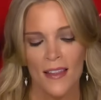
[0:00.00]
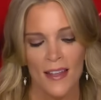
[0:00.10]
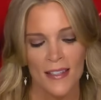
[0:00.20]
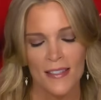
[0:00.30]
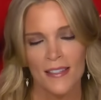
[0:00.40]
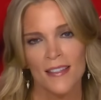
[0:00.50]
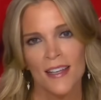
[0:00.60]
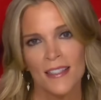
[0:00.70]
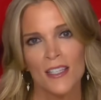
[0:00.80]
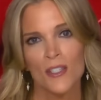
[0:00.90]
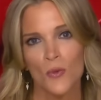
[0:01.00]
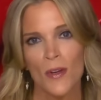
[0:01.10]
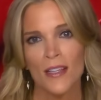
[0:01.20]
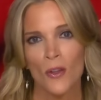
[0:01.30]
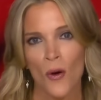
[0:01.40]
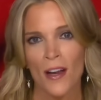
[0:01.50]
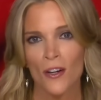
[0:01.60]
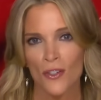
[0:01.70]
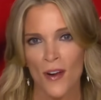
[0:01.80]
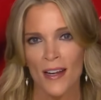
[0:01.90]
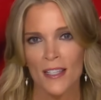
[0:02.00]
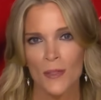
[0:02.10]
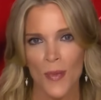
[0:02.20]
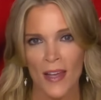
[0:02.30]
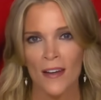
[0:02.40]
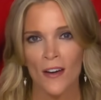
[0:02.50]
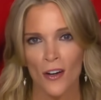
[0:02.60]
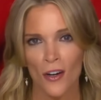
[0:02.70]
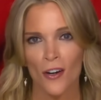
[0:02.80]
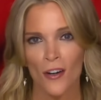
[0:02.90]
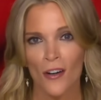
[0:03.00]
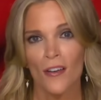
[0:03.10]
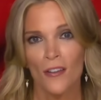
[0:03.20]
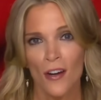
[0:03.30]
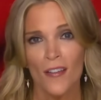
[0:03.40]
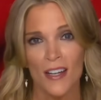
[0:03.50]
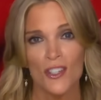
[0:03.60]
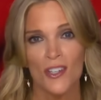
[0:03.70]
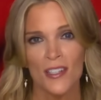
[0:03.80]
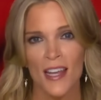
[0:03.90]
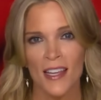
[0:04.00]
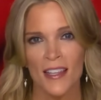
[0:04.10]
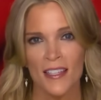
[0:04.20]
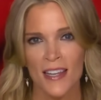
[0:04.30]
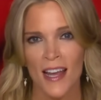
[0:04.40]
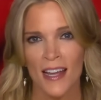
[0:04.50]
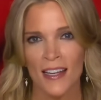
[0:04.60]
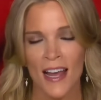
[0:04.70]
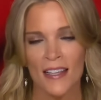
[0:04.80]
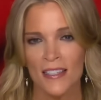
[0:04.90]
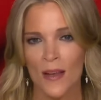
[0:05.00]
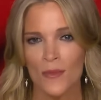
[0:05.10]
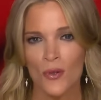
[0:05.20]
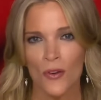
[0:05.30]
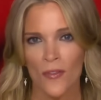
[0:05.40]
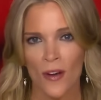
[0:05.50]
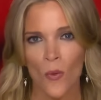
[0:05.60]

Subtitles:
it's a sweet lawyer trying to spin her courage in taking the stand as some sort of a